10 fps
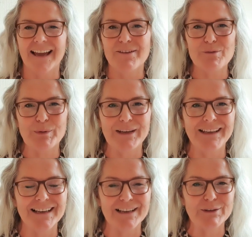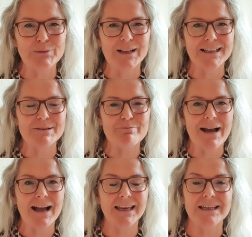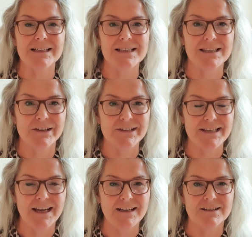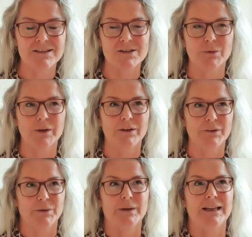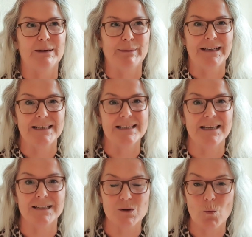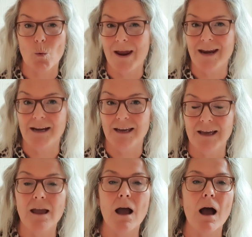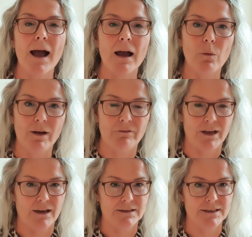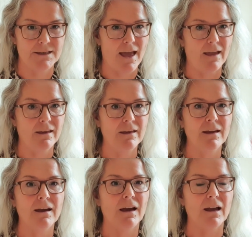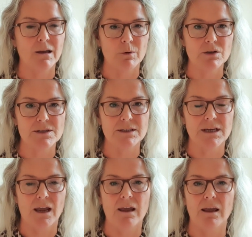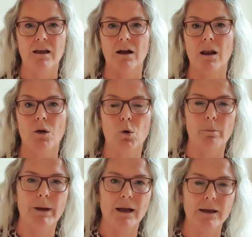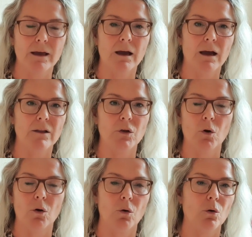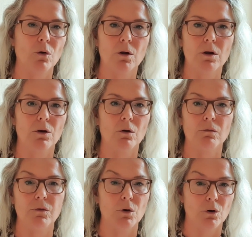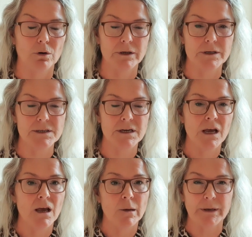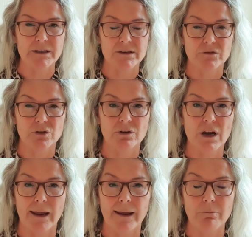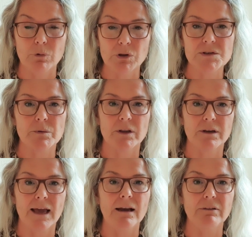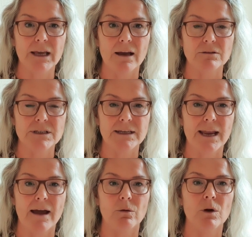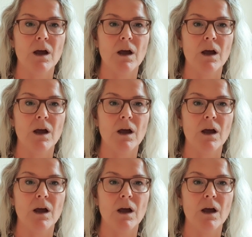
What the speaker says: Hi everybody and welcome back. It is Thursday, so we all know what that means. It's weigh day. However, today I am also taking a look back at the whole of August because I've done a month's worth of calorie counting now,